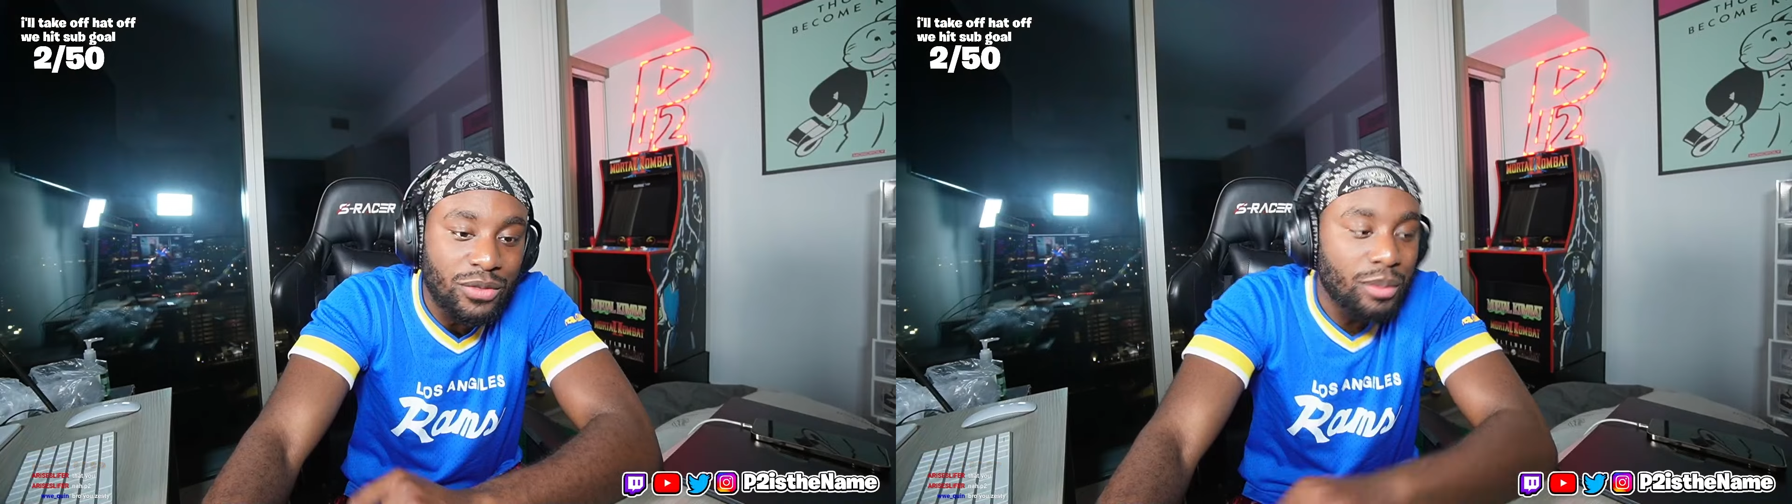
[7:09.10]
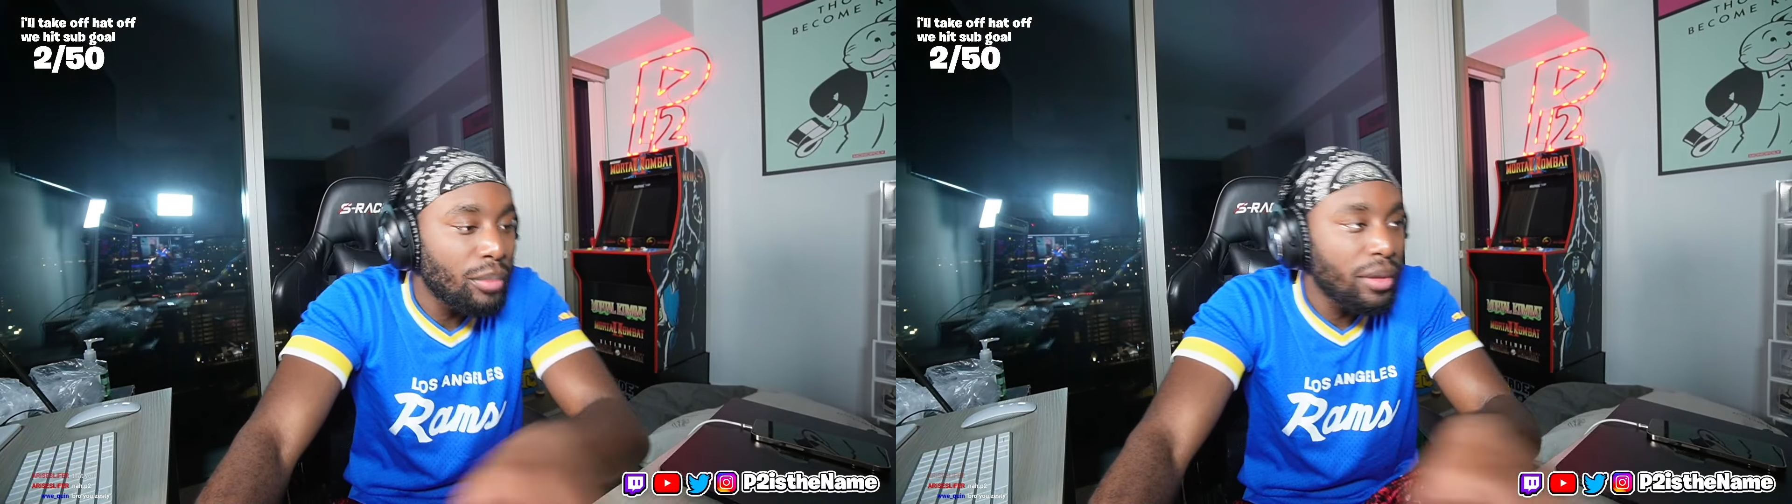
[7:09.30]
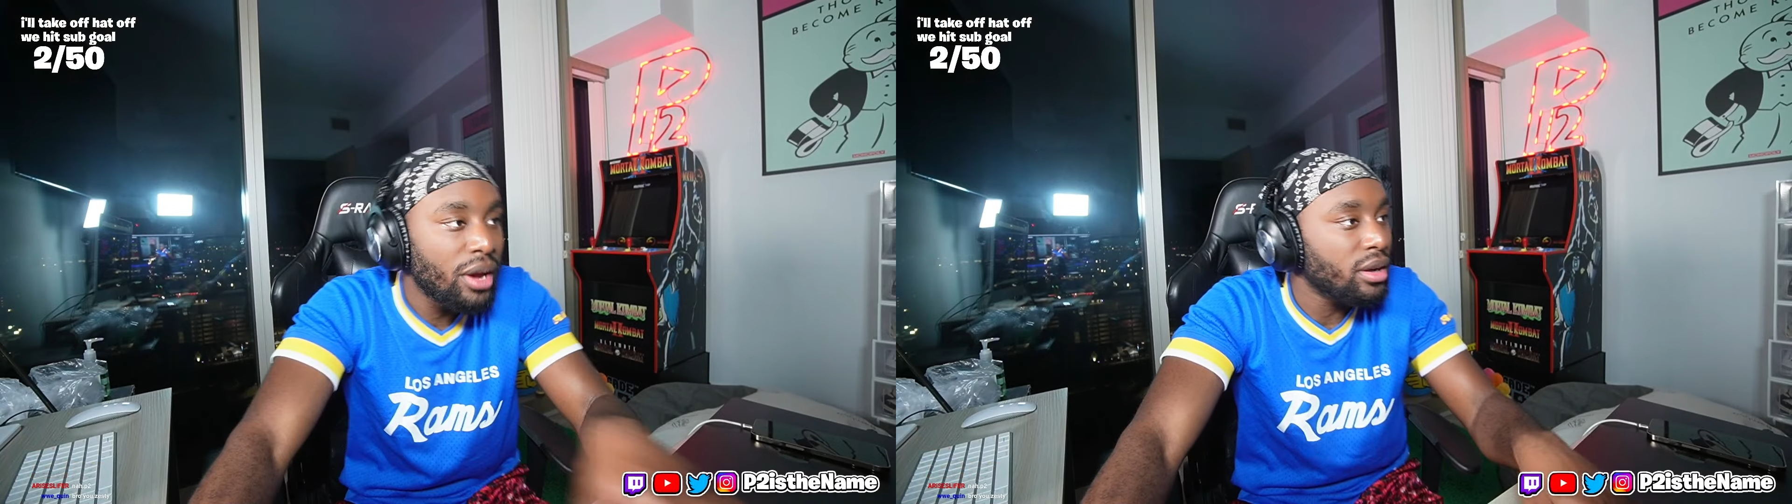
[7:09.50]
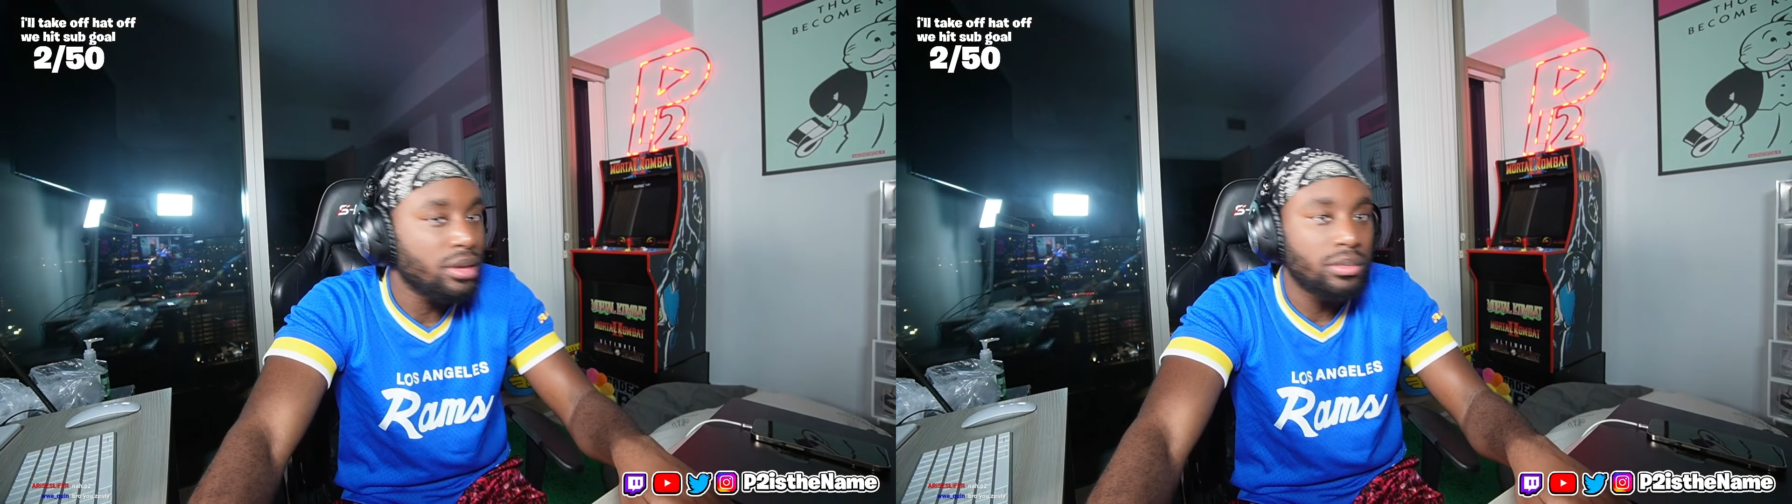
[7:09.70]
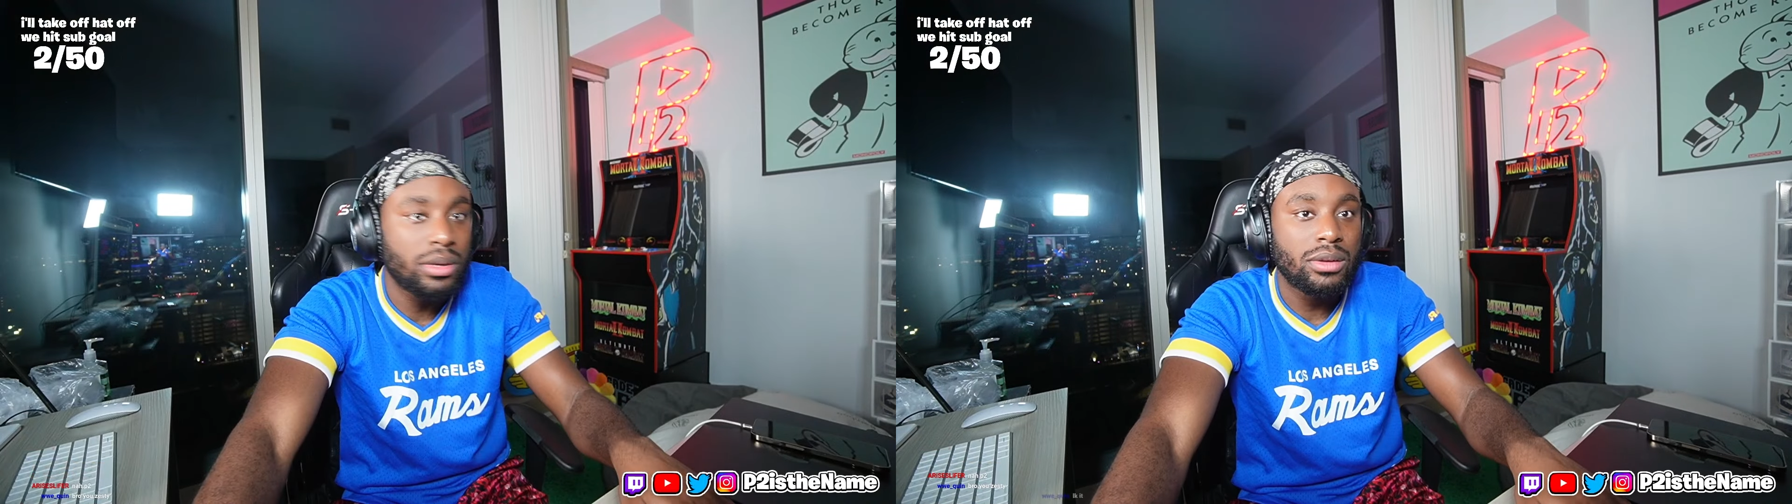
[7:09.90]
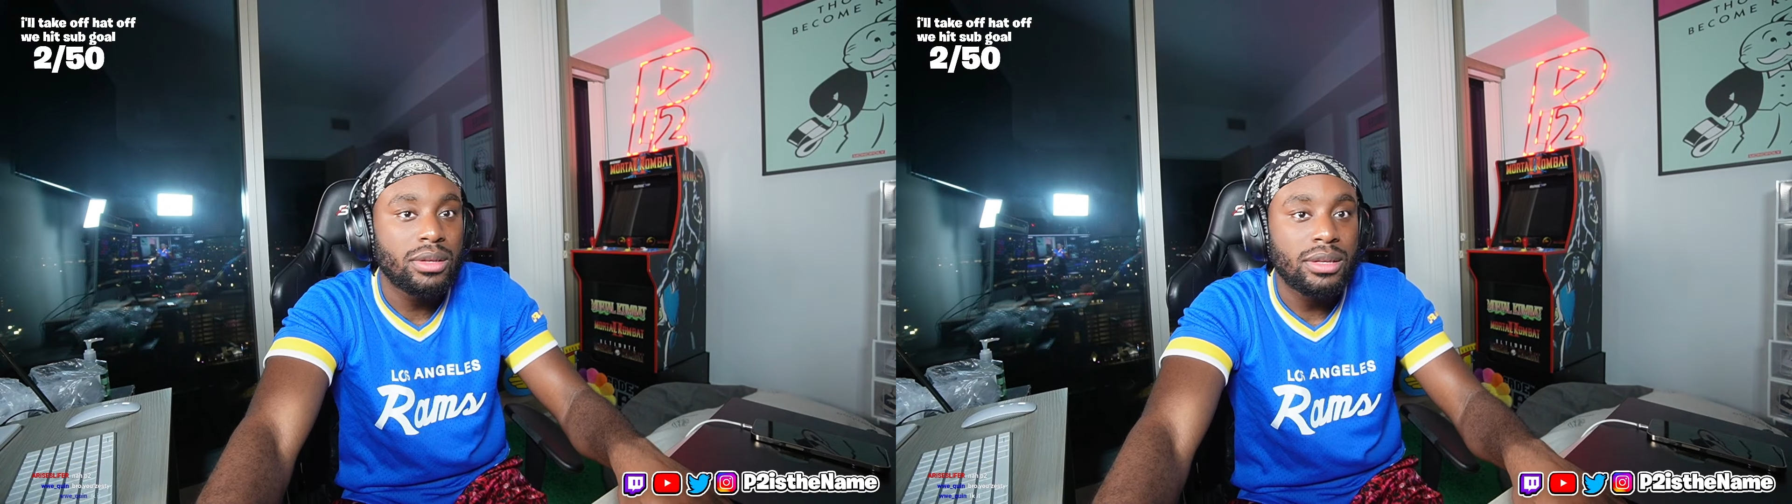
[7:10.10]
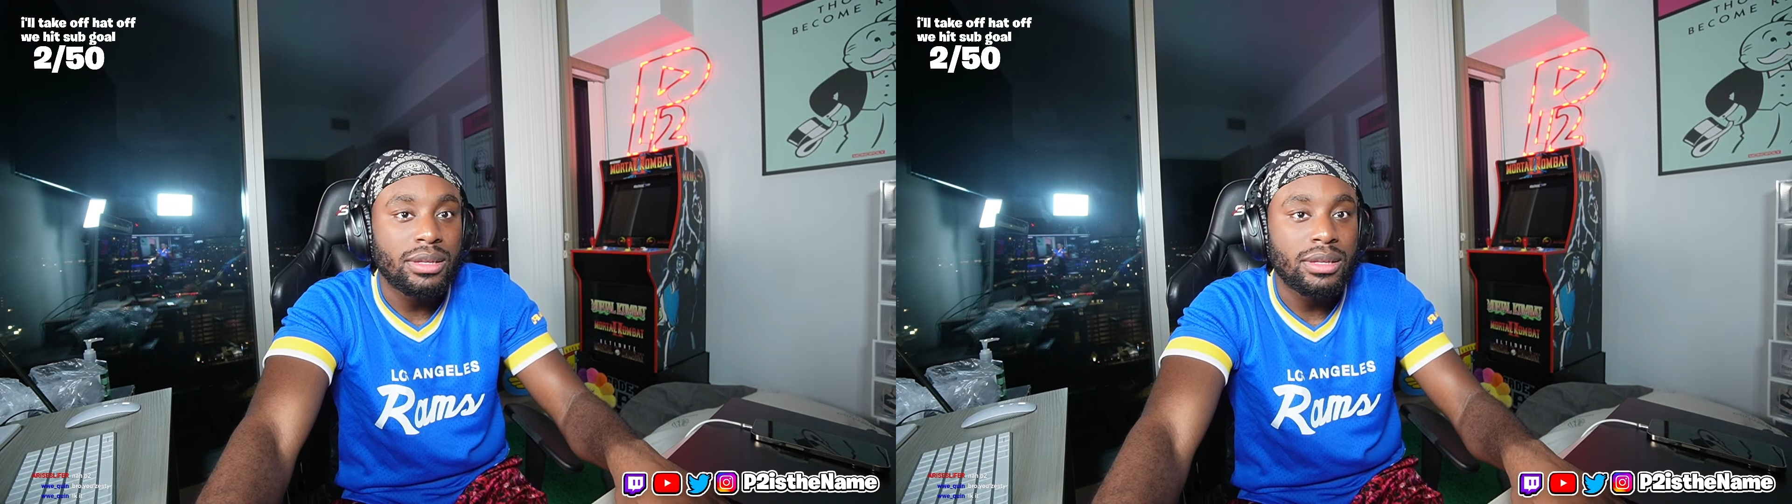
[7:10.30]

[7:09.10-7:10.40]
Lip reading: from America, bro.